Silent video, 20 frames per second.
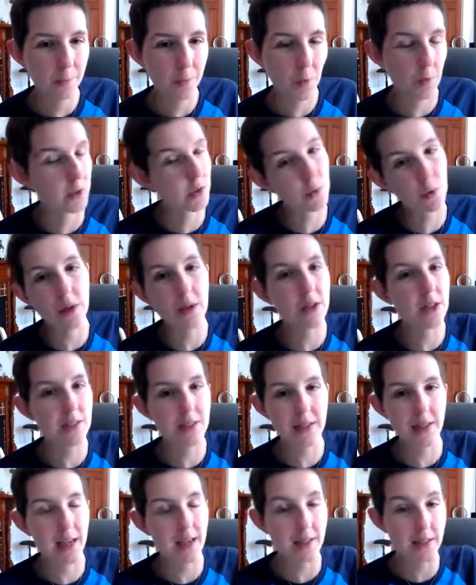which is really just
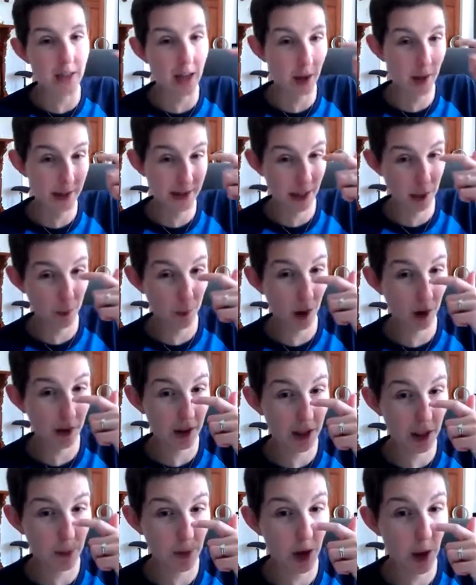staying stuck because that's barely
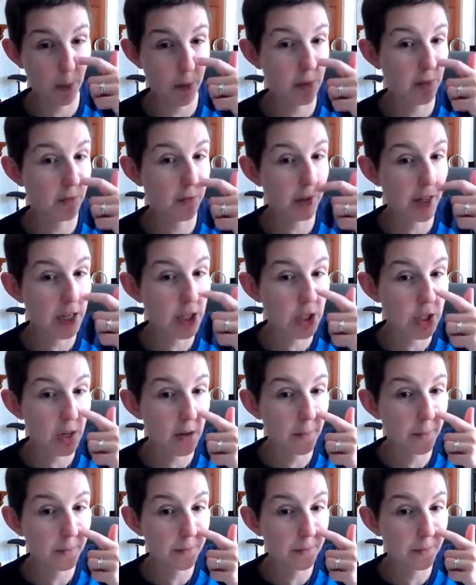keeping up with inflation.